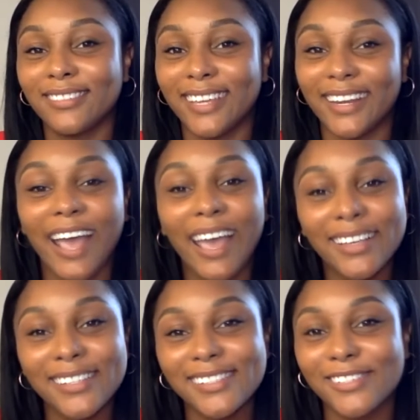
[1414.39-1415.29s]
get
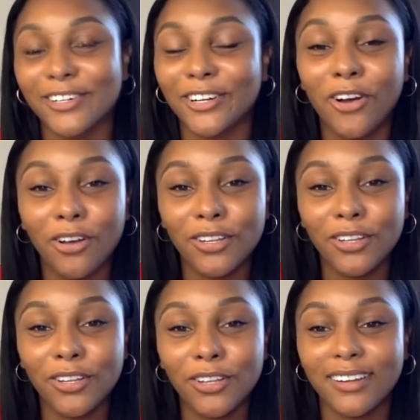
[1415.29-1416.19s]
asked or called
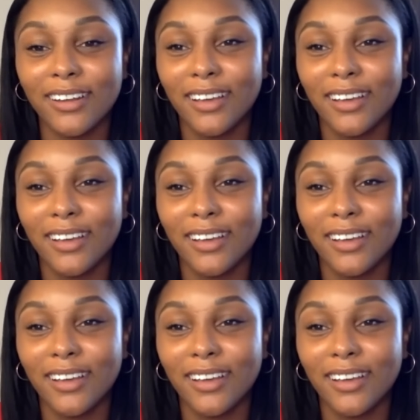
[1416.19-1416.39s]
on.